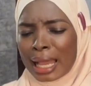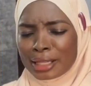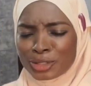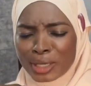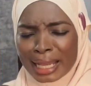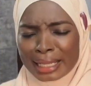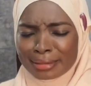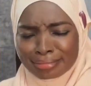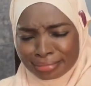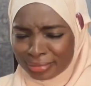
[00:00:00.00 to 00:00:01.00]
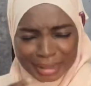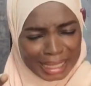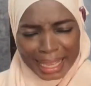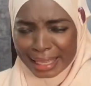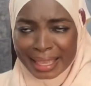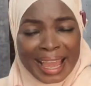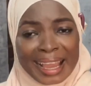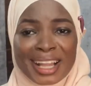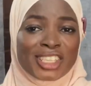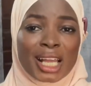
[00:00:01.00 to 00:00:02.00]
and you can like
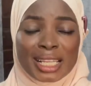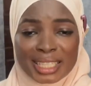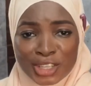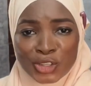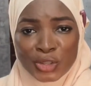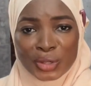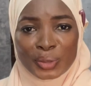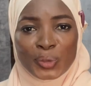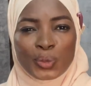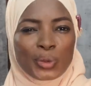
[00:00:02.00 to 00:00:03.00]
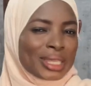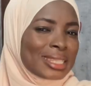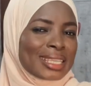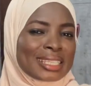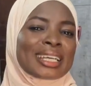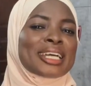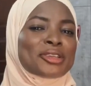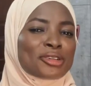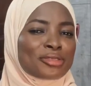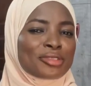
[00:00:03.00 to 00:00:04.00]
catch our attention with this
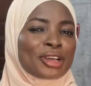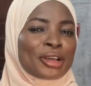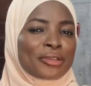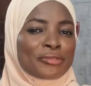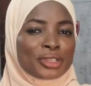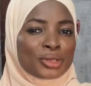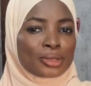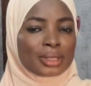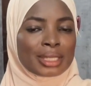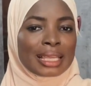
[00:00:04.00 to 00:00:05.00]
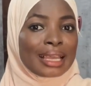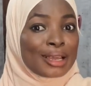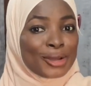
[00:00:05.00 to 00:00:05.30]
kind of videos.